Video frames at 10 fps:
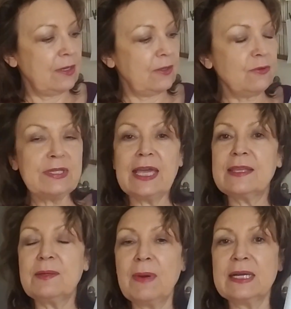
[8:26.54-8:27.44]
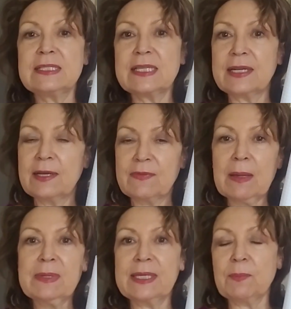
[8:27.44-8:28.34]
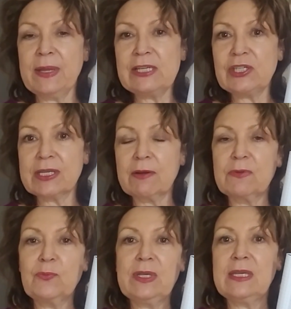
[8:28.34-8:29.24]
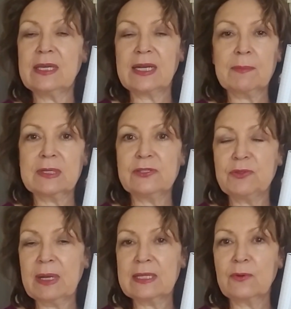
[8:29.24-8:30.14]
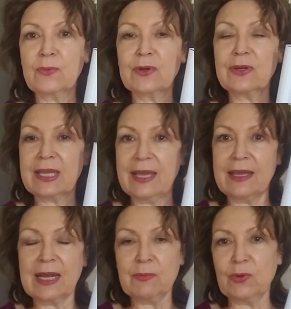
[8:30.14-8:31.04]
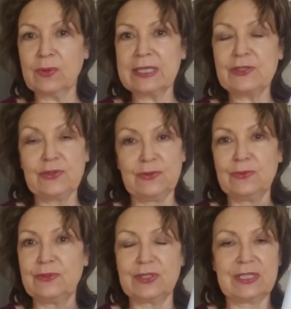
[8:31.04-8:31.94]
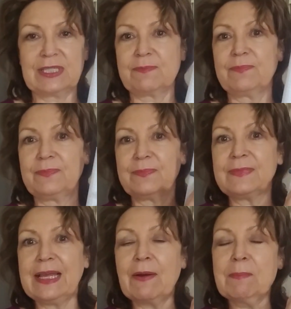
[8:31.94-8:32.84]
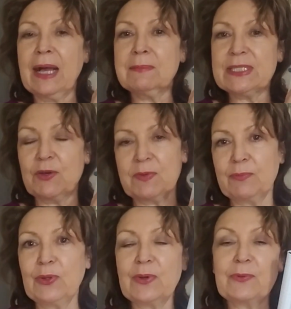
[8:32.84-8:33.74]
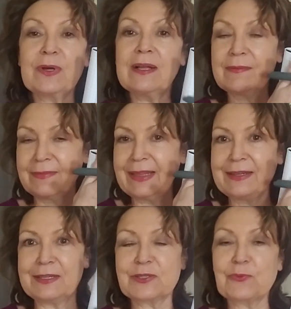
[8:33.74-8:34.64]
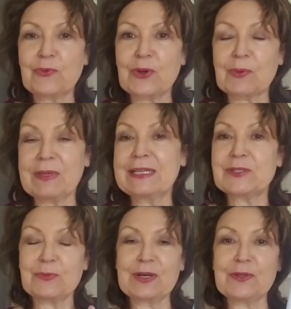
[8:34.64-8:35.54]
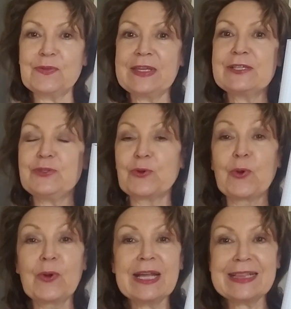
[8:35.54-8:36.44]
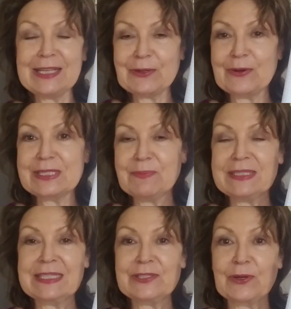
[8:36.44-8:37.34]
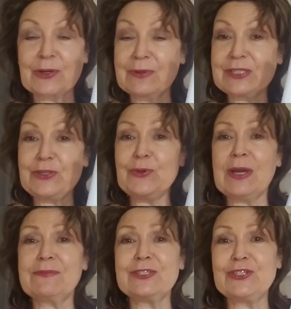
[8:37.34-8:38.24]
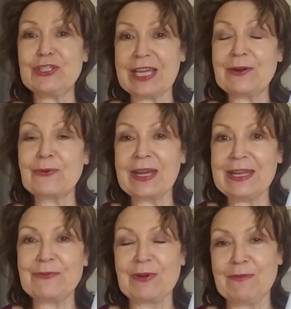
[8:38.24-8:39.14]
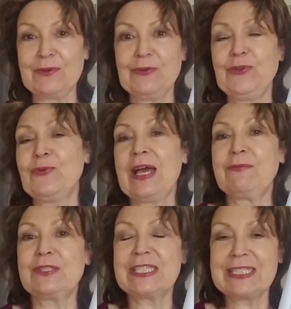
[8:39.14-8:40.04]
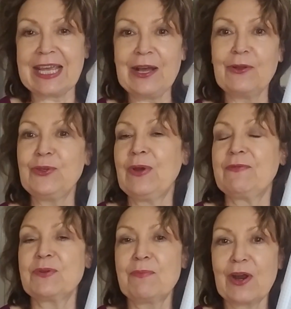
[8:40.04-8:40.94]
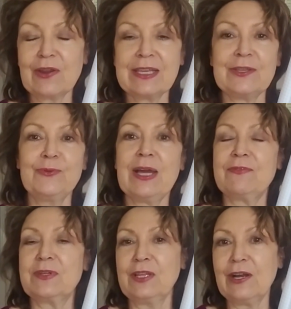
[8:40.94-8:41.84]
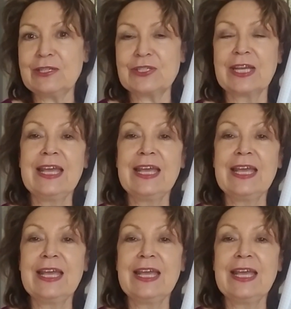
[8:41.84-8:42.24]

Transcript: you take the mindset of, I'm going to get a paycheck every week, and I'm going to do my little work, and I'm going to just, now I'm self-employed. Well, that doesn't work, because one of the things you quickly learn as a business owner is you have to generate revenue, you have to sell, you have to market, you have to launch,